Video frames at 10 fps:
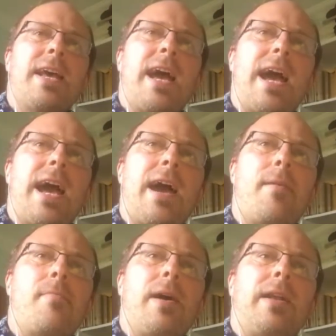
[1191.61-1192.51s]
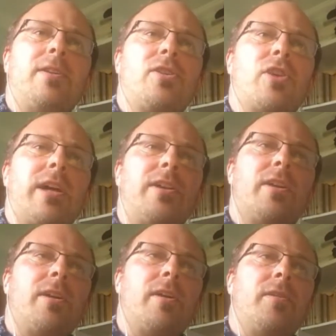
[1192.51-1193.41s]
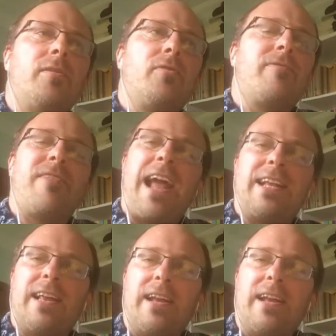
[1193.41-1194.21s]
and trying to reflect